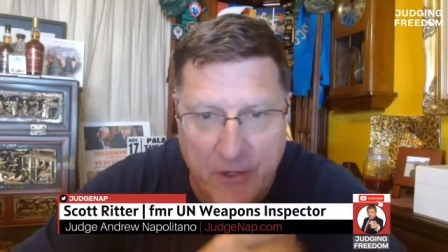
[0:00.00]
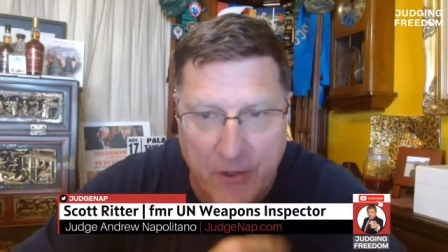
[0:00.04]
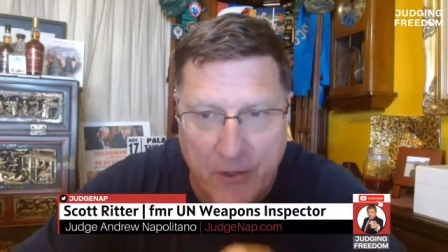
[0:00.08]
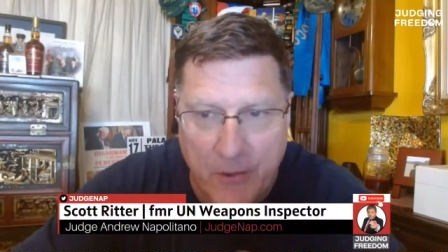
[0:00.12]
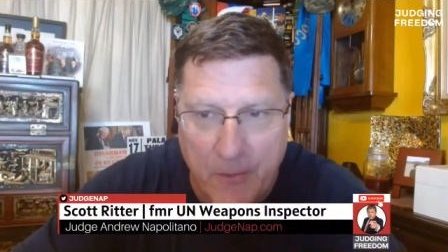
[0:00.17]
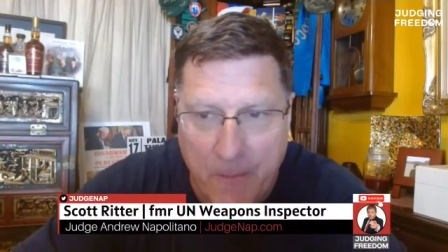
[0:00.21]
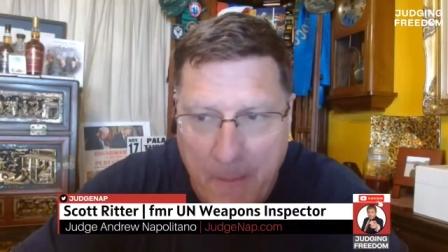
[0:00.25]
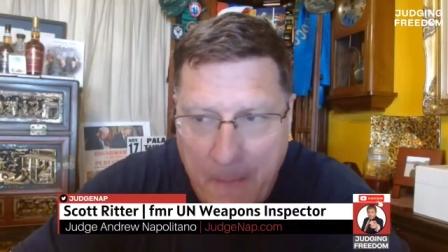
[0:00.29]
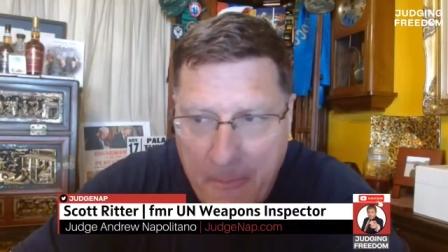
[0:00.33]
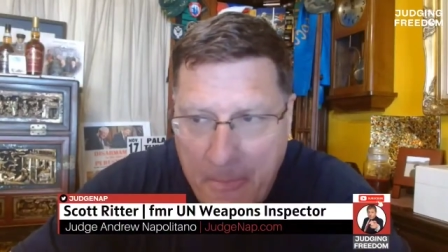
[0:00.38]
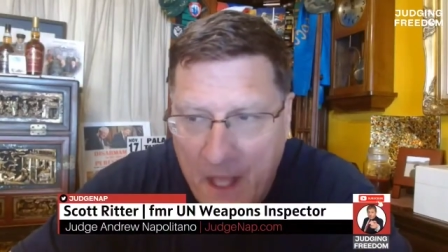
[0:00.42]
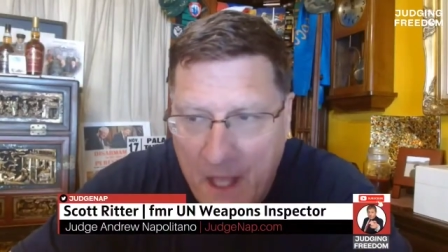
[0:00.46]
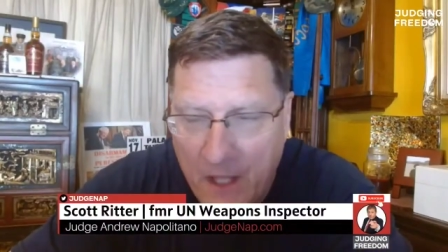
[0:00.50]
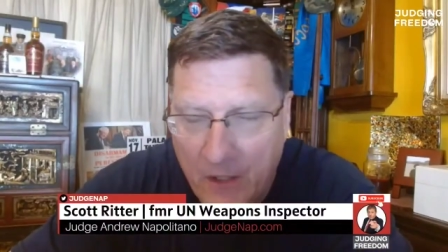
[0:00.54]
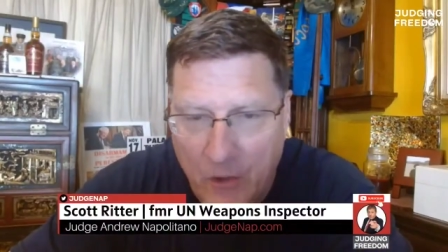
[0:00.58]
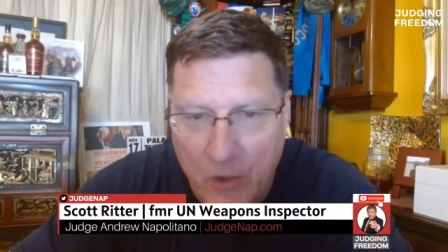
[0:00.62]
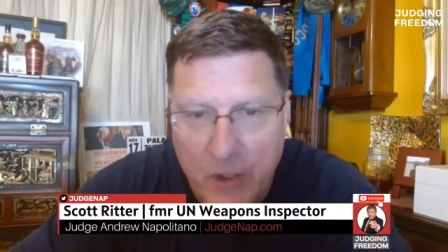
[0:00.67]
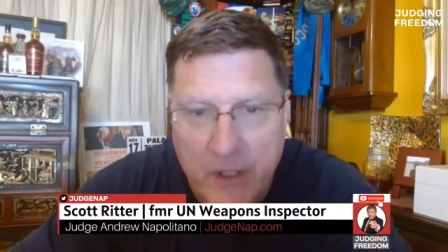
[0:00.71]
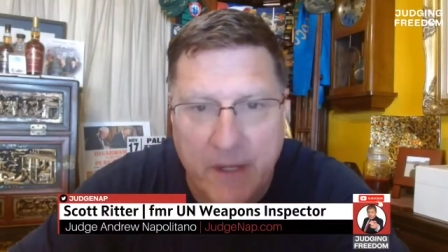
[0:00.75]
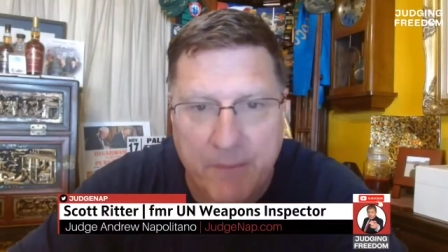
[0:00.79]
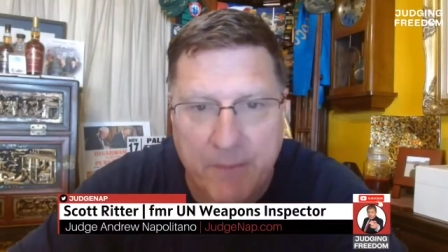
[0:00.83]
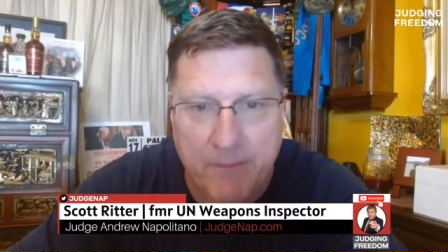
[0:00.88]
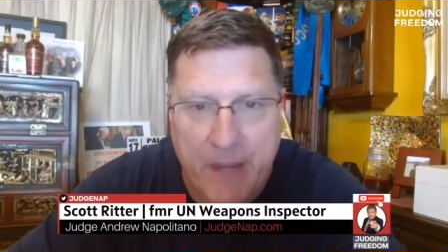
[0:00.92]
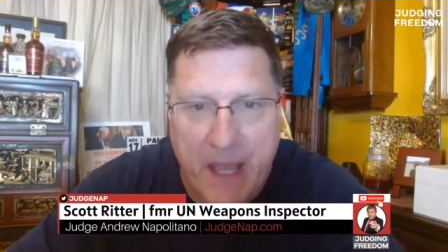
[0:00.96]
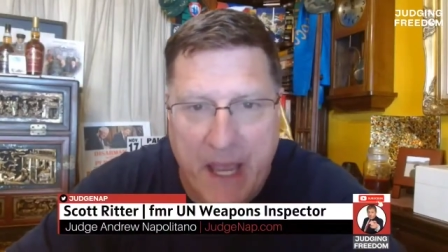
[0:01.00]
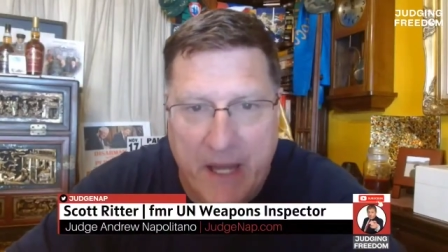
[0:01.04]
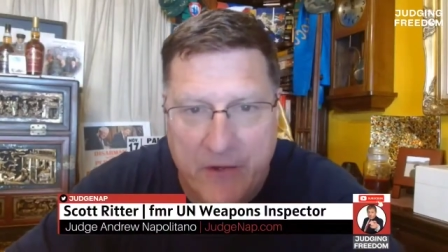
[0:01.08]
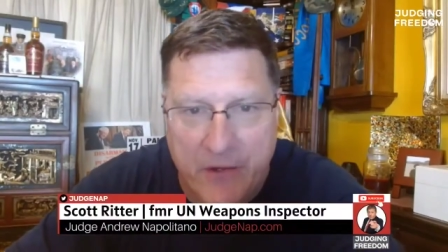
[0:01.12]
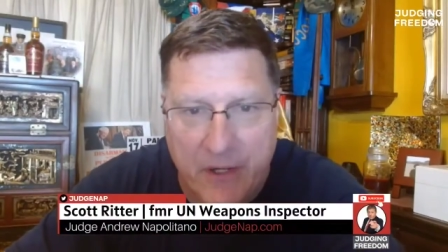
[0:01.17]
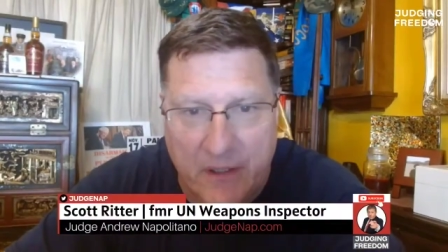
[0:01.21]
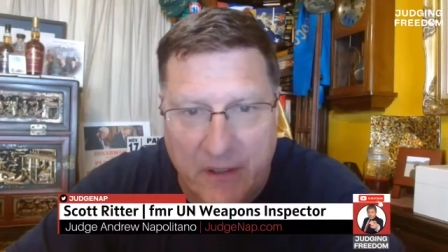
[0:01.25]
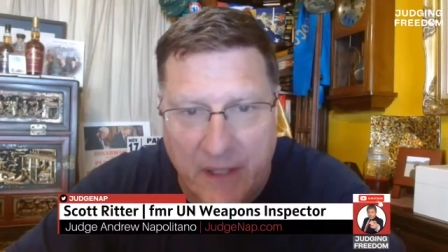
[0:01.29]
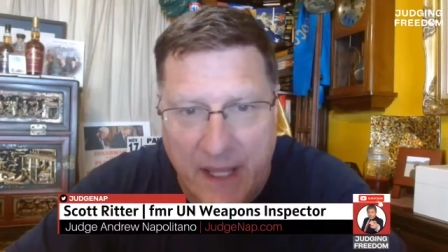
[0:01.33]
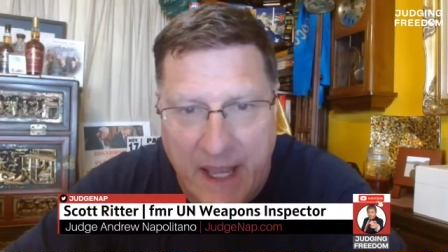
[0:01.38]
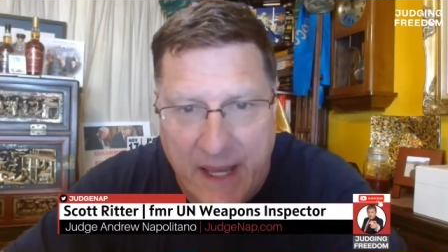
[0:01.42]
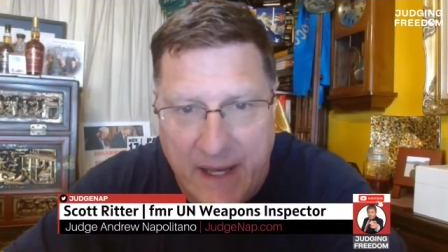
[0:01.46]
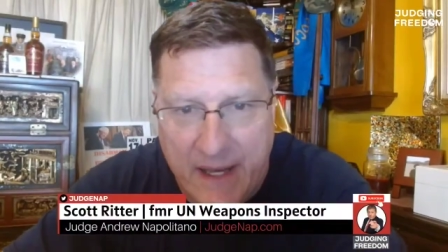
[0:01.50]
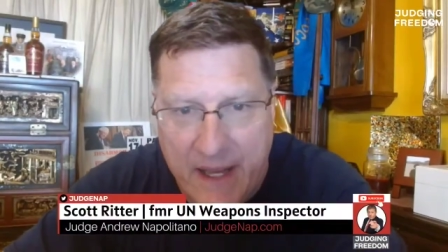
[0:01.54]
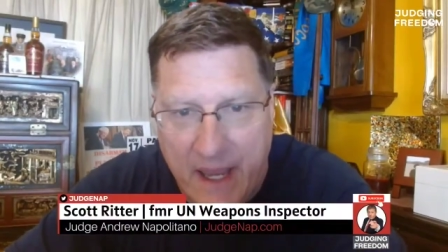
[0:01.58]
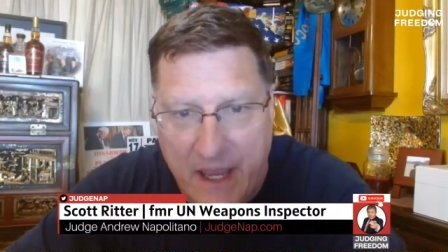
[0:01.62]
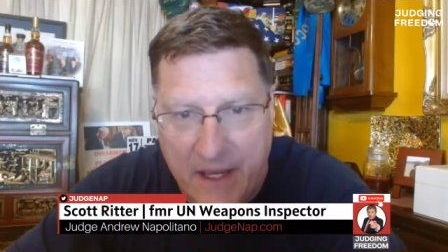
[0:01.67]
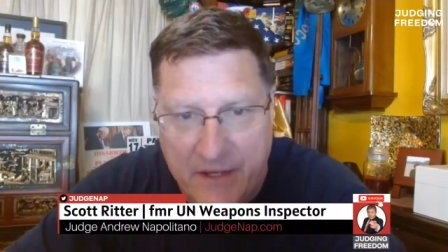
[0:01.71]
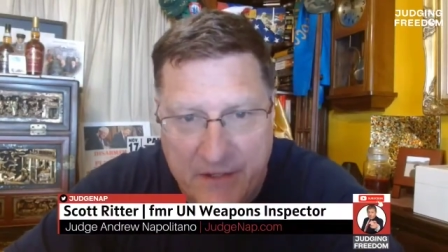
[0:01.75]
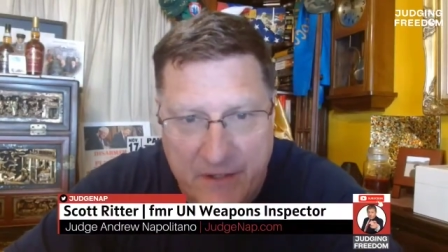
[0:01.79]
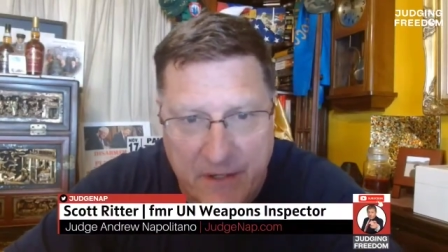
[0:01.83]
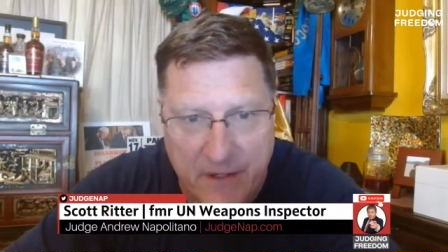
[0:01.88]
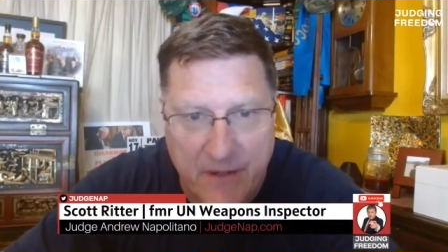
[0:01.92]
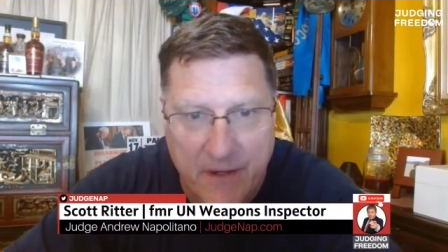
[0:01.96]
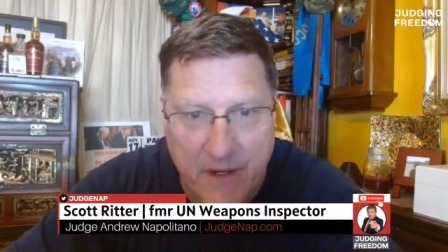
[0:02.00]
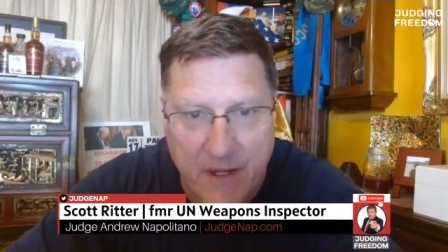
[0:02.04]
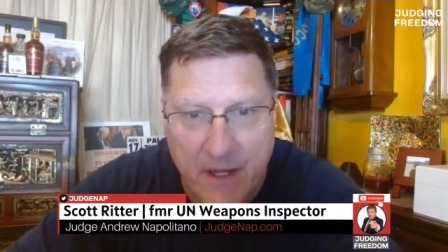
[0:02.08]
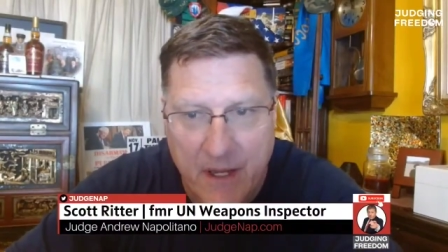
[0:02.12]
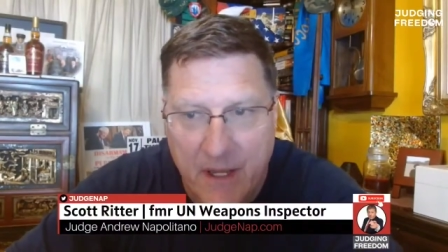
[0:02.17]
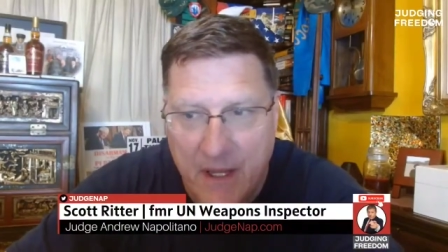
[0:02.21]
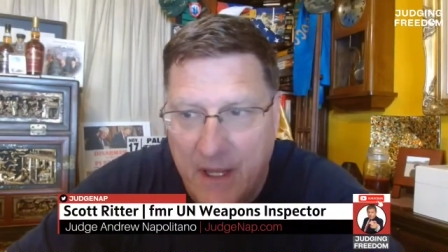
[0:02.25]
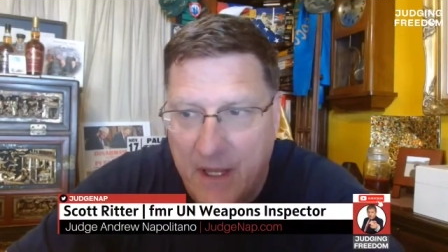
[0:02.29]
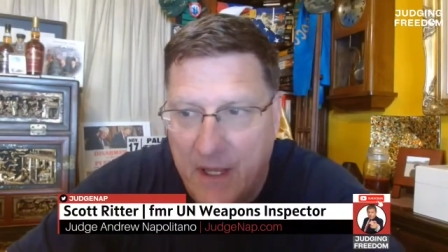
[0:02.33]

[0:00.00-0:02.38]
Two, look at Patrick Lancaster.